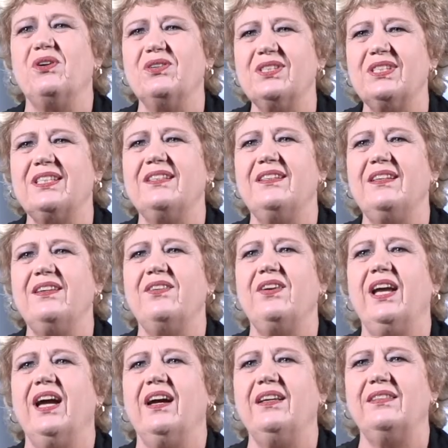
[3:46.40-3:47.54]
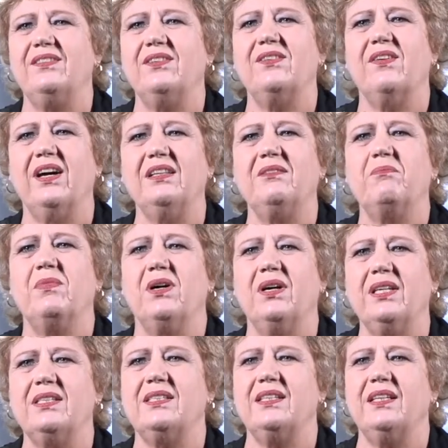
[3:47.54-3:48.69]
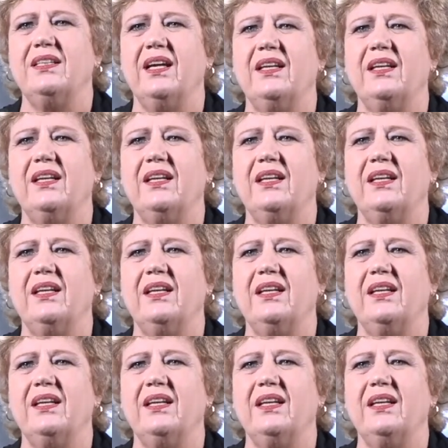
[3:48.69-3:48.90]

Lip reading: constantly create the right mindset